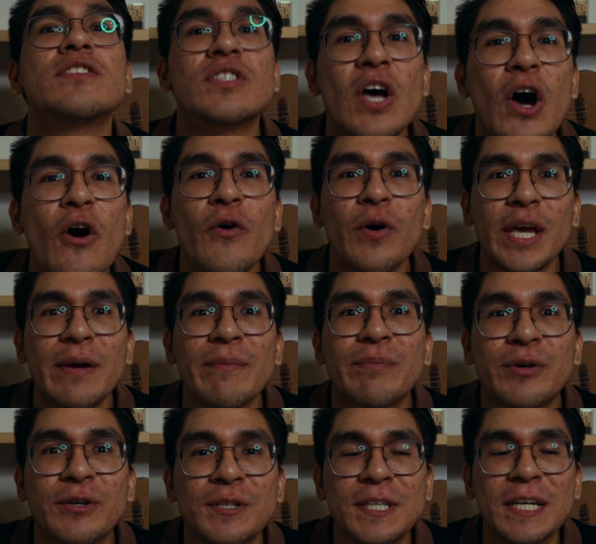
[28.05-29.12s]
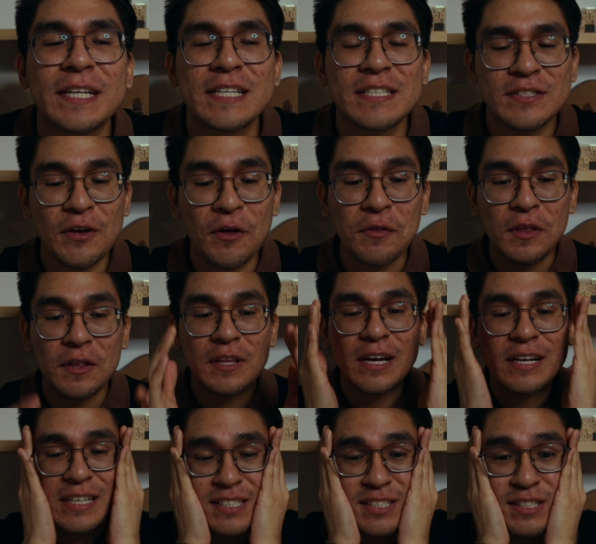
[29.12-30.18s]
so important and something
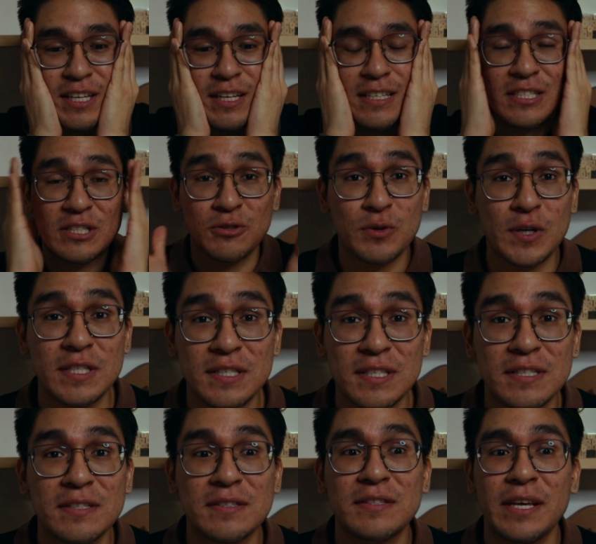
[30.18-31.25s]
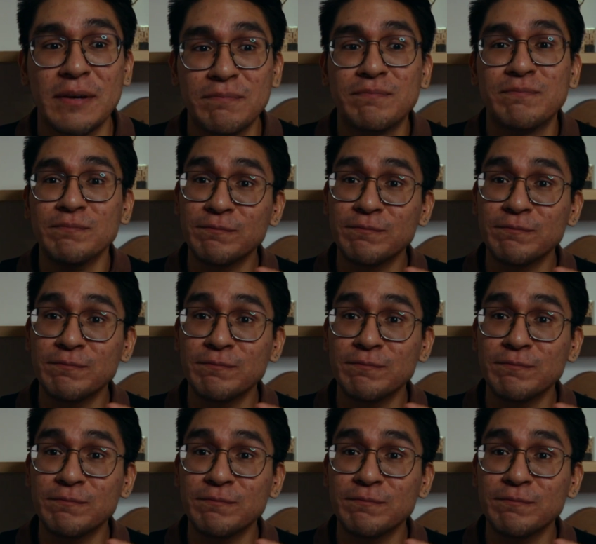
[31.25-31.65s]
that still stresses the